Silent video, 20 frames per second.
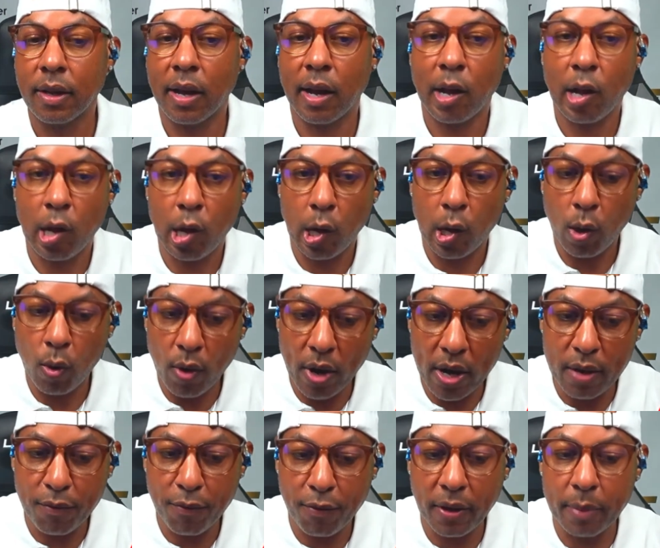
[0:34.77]
A
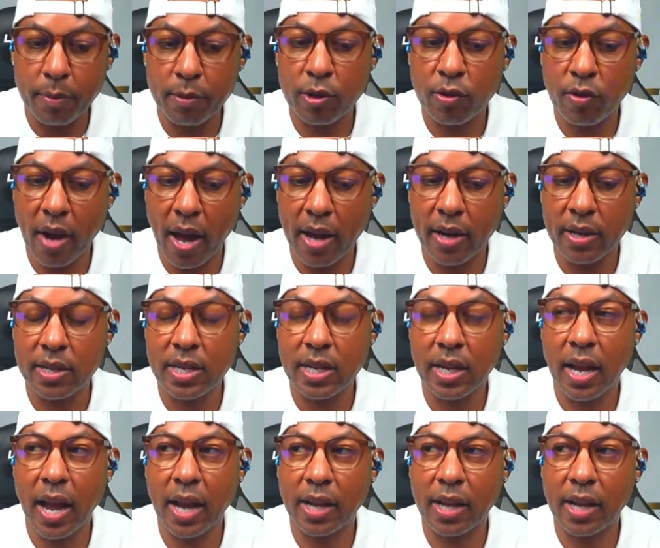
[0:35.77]
coin flip strategy